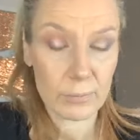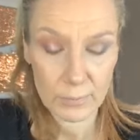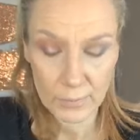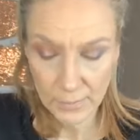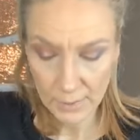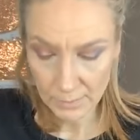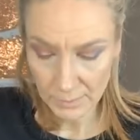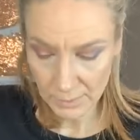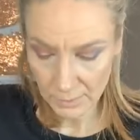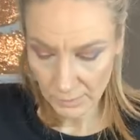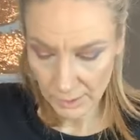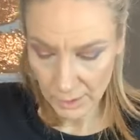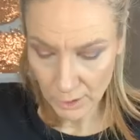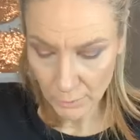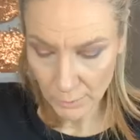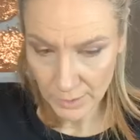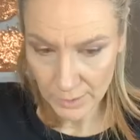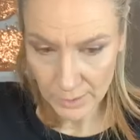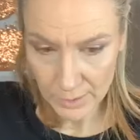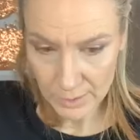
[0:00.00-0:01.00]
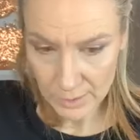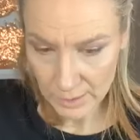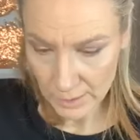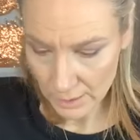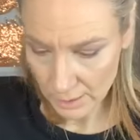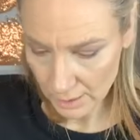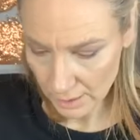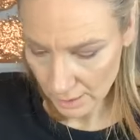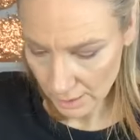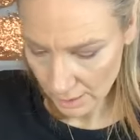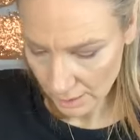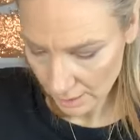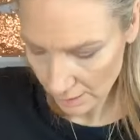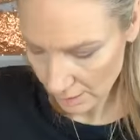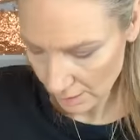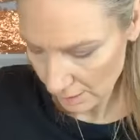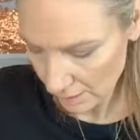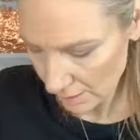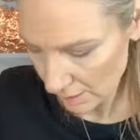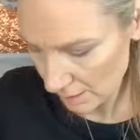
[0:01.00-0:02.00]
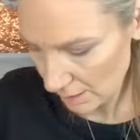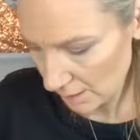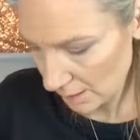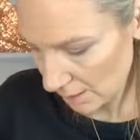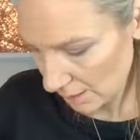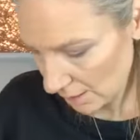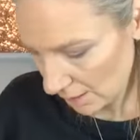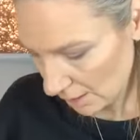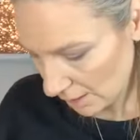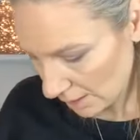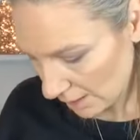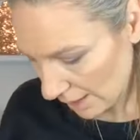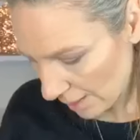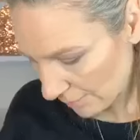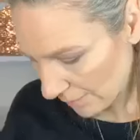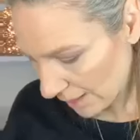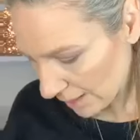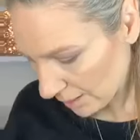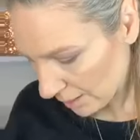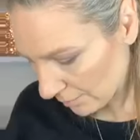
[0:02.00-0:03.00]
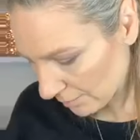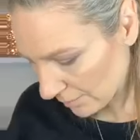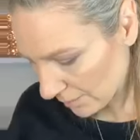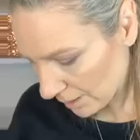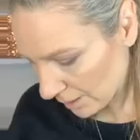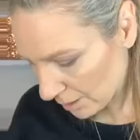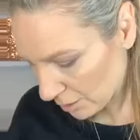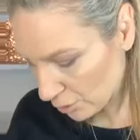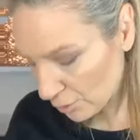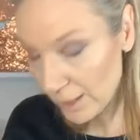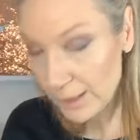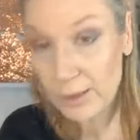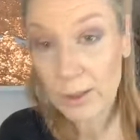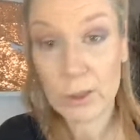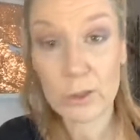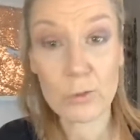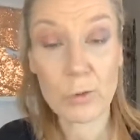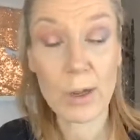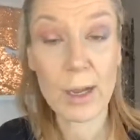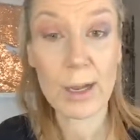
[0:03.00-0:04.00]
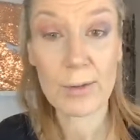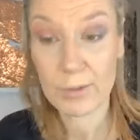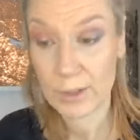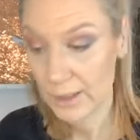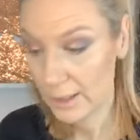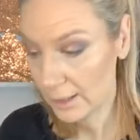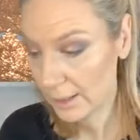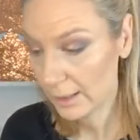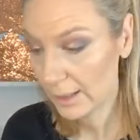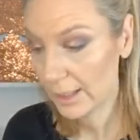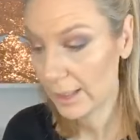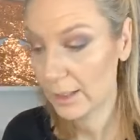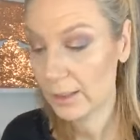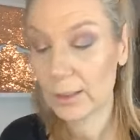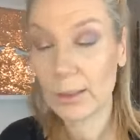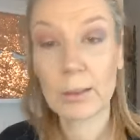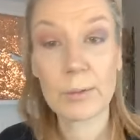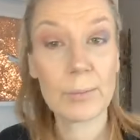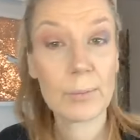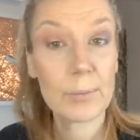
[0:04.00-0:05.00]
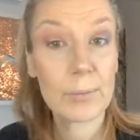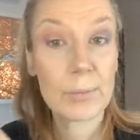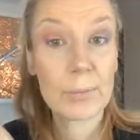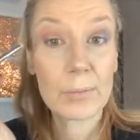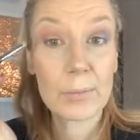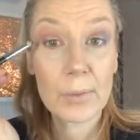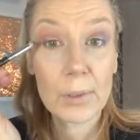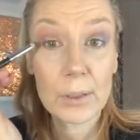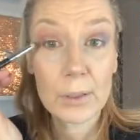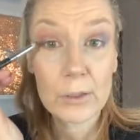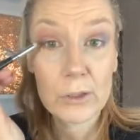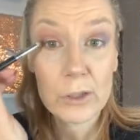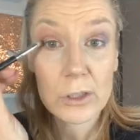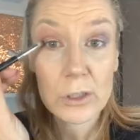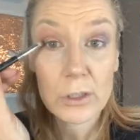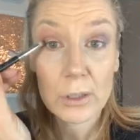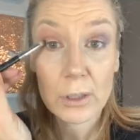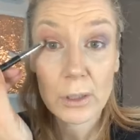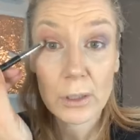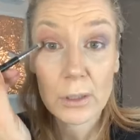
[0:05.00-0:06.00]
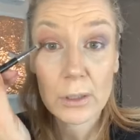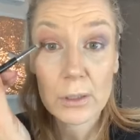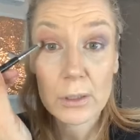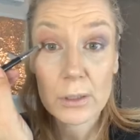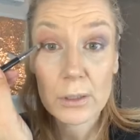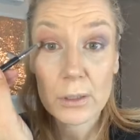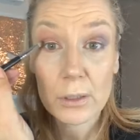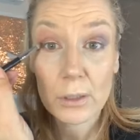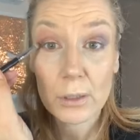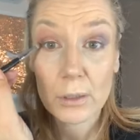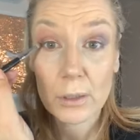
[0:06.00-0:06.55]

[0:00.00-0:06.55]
Let me reopen this. Yeah, I'm dreading to drive to Atlanta just because